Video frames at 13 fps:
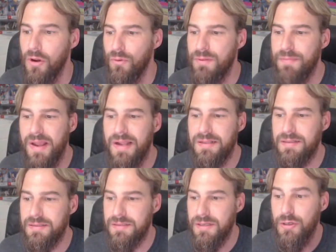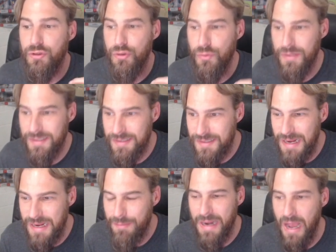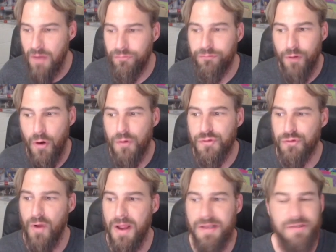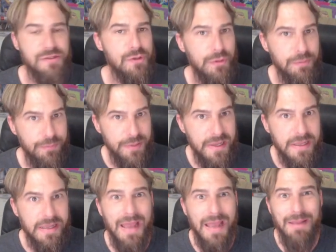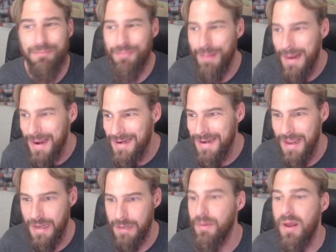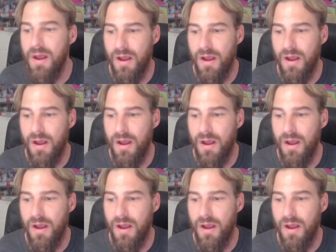remains to examine how far Darius could be a byname